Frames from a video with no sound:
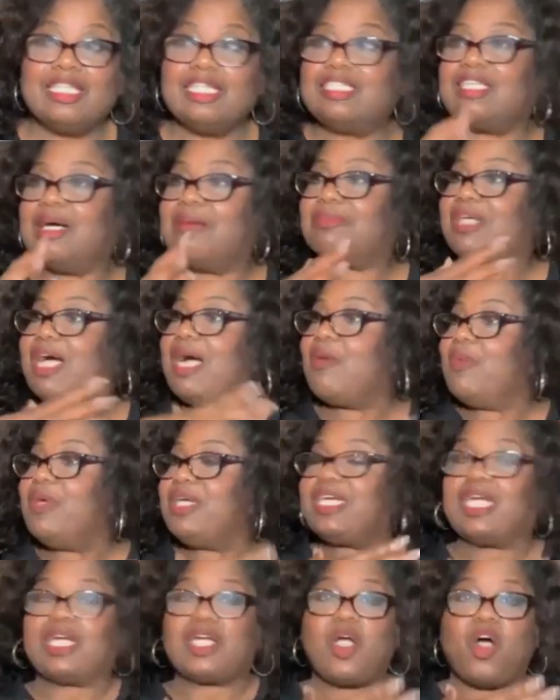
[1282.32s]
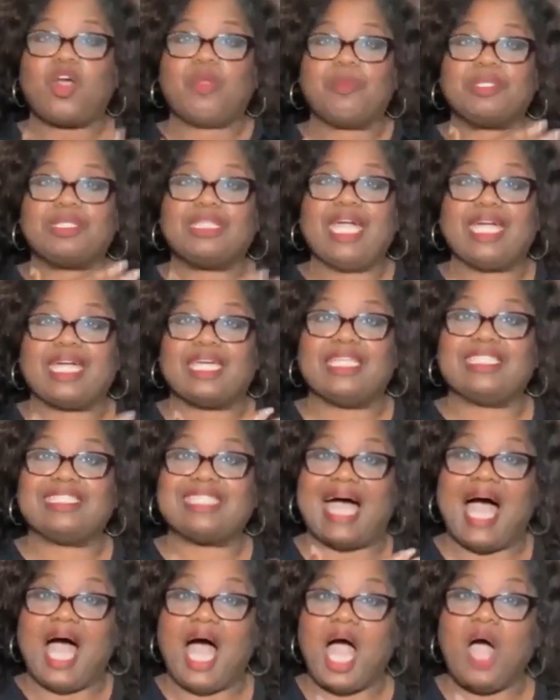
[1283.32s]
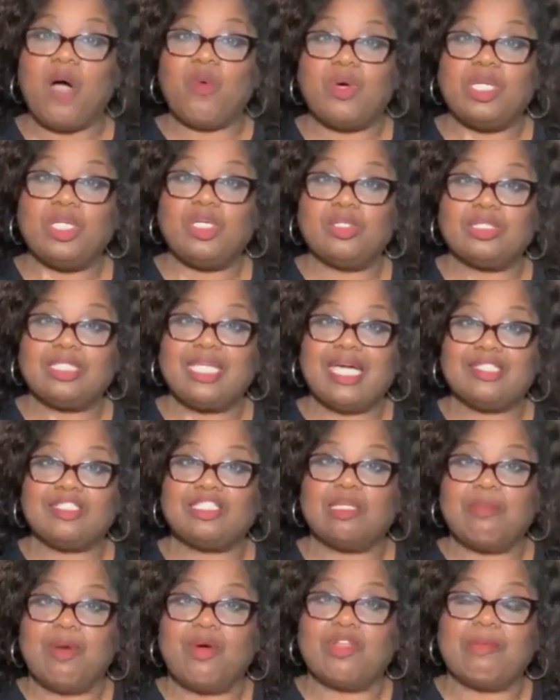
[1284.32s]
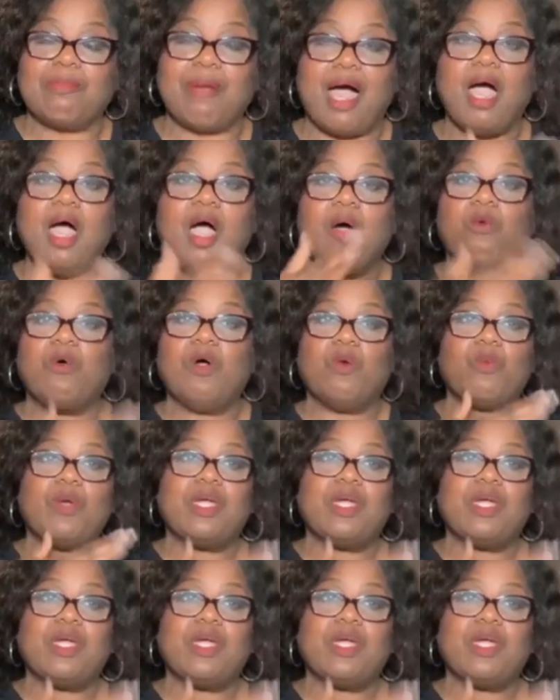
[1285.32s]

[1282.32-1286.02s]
See, sometimes we get caught up in thinking it's our little testimony about